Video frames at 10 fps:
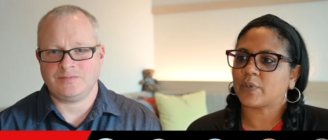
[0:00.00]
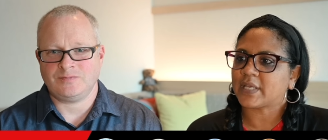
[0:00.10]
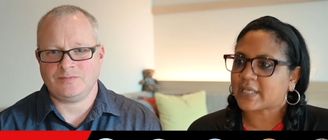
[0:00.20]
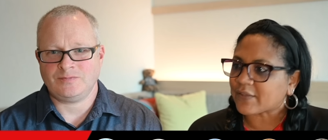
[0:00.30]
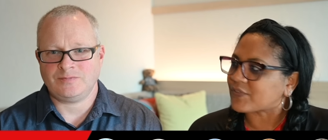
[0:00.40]
Speaker 1: we
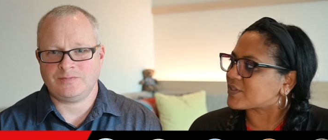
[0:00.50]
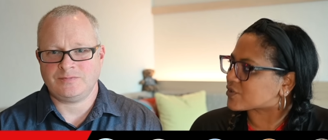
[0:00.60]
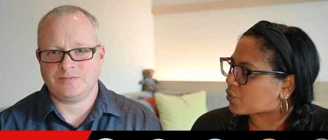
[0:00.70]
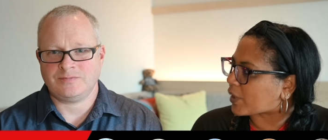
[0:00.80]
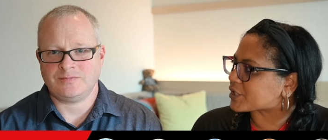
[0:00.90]
get
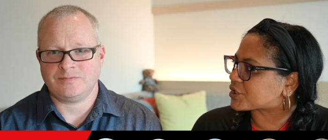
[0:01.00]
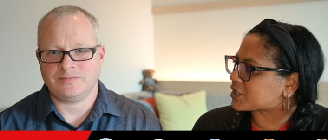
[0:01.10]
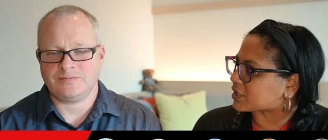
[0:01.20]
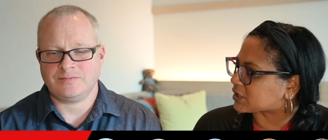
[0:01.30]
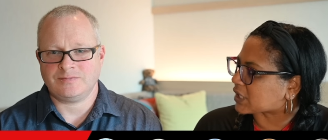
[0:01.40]
this
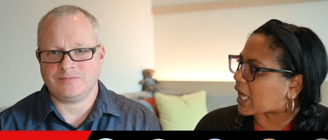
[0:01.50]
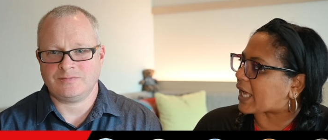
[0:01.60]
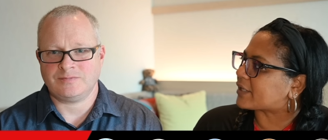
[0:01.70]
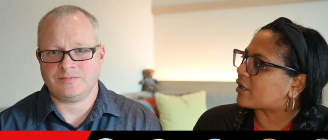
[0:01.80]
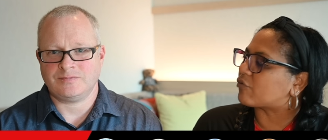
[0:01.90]
question a
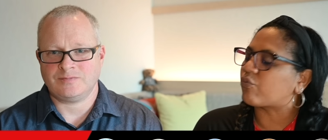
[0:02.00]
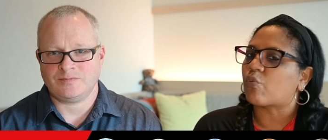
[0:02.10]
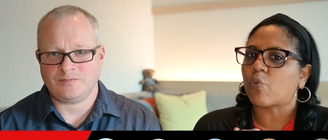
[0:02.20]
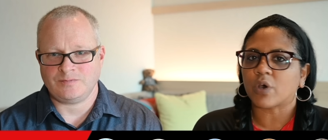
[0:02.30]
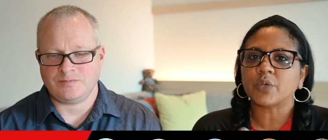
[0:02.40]
lot
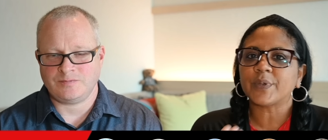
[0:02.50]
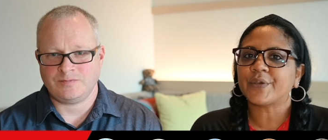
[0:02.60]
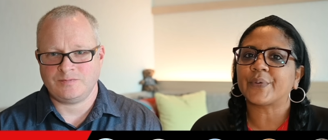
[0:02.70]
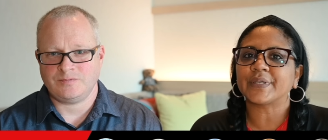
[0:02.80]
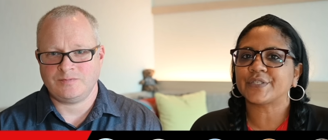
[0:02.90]
of what are we
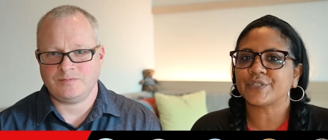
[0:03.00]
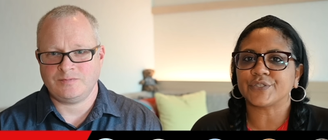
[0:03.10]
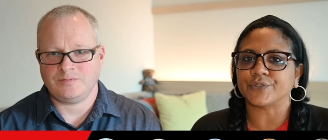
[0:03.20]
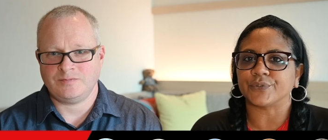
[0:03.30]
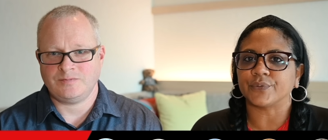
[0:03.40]
going to
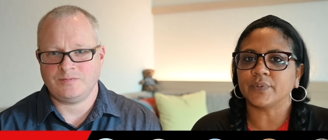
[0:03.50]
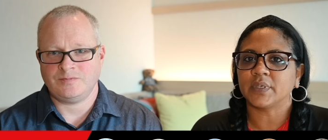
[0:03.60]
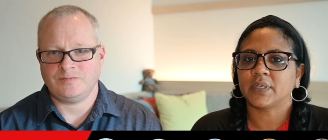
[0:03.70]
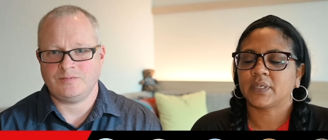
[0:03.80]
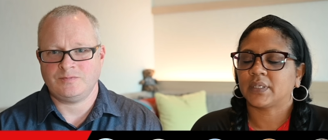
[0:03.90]
do
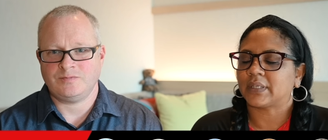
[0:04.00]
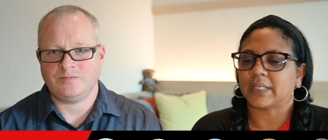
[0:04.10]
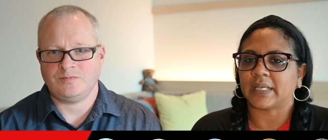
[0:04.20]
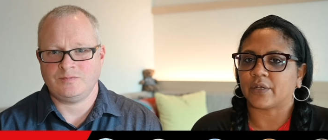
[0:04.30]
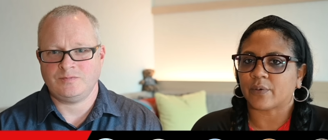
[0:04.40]

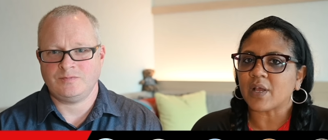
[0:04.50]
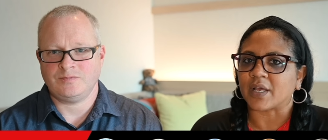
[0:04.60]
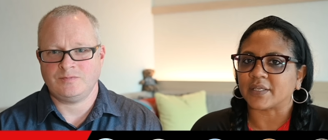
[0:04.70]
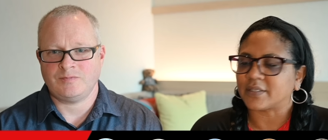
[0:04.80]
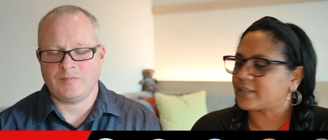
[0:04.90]
later
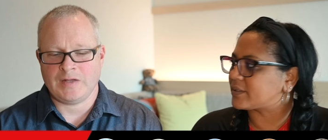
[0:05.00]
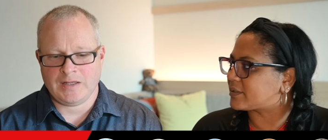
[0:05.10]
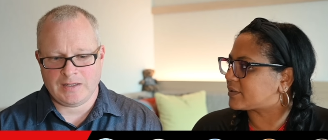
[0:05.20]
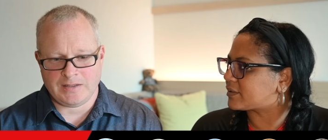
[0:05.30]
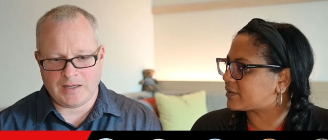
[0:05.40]
on?
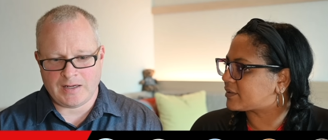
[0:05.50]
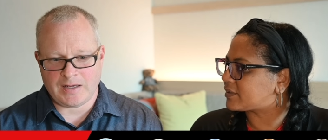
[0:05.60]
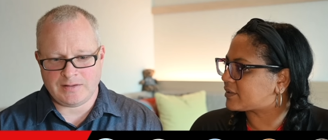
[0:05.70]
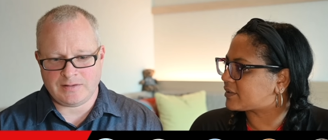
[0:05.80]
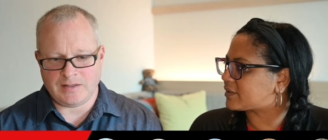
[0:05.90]
Speaker 2: Yeah,
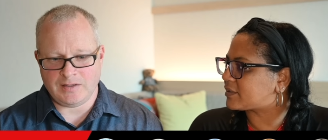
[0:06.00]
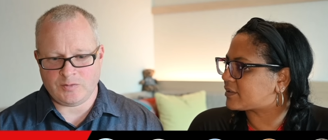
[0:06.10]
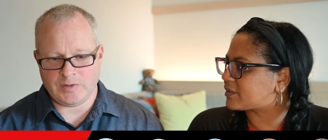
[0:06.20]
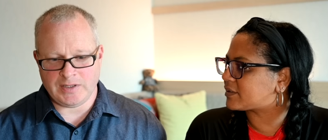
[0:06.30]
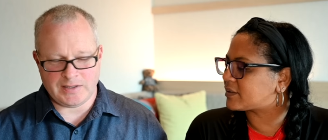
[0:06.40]
I think
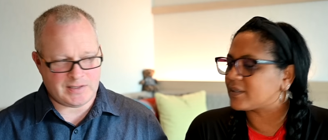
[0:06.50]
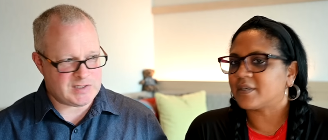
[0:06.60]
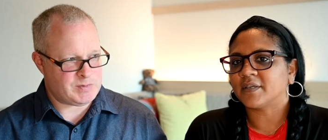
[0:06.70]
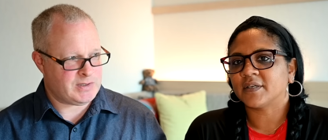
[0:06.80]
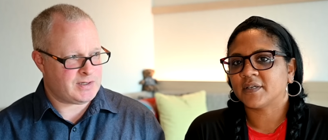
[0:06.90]
we get
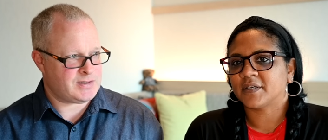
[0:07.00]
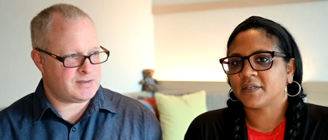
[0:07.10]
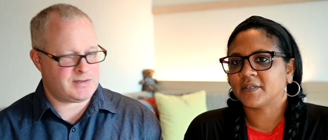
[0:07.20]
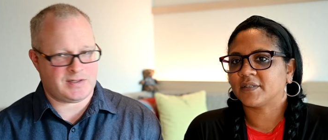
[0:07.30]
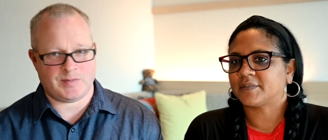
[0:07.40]
this because
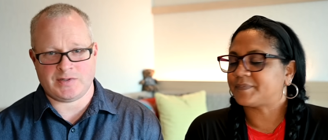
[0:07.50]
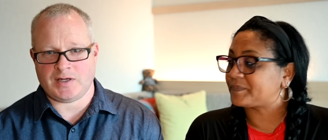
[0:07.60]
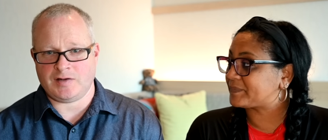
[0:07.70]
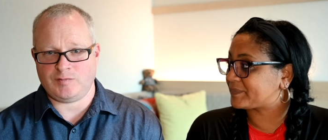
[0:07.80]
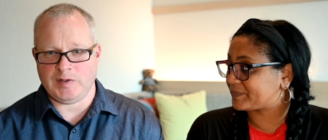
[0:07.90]
it stems
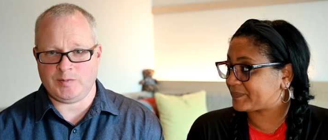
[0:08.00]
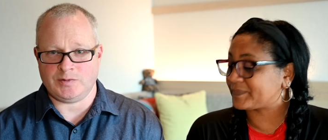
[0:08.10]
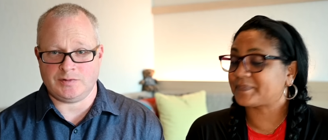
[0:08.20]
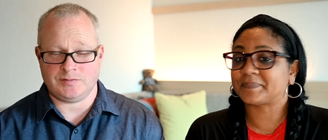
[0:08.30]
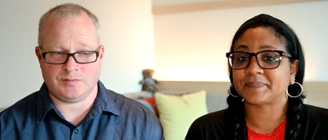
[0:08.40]
out of
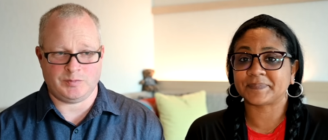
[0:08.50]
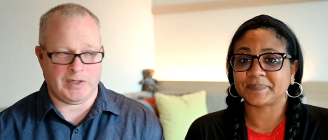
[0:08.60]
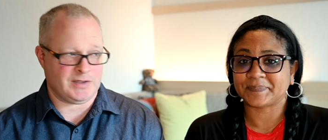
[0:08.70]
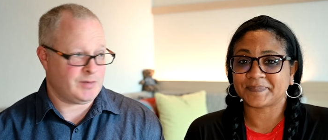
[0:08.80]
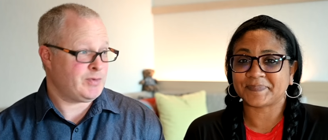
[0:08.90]
people
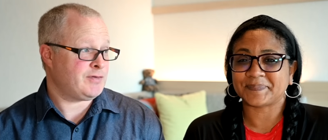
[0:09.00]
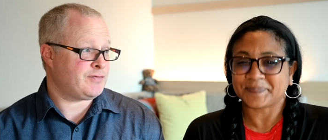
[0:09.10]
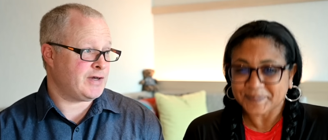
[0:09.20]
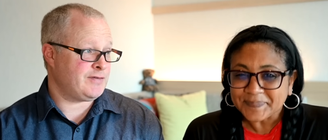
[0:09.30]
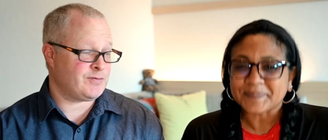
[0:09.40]
being a little bit
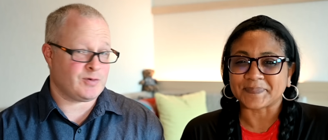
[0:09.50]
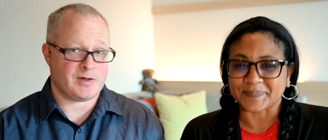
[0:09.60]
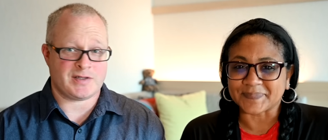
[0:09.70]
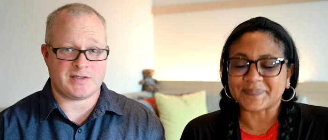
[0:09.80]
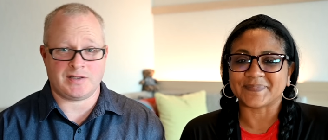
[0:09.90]
afraid for
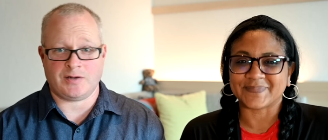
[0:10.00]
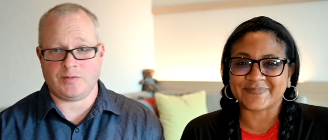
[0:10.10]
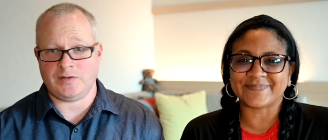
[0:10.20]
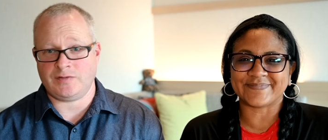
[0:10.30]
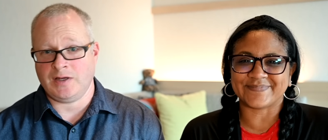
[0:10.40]
us that
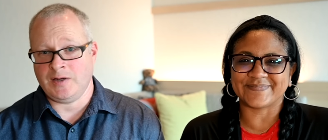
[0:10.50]
we've